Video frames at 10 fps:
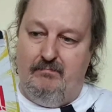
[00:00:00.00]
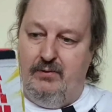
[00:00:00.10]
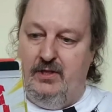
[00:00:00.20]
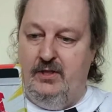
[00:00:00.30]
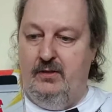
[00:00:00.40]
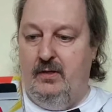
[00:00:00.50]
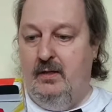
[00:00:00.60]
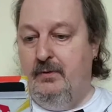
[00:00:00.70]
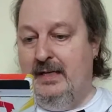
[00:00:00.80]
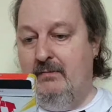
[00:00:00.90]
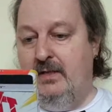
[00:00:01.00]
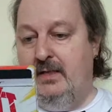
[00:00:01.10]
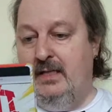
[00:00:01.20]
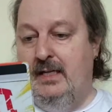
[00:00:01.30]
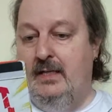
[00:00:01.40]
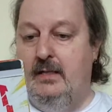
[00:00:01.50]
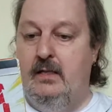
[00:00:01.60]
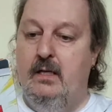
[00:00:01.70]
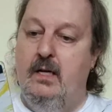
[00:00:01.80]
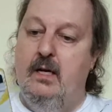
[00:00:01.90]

pretty sure I'd count it as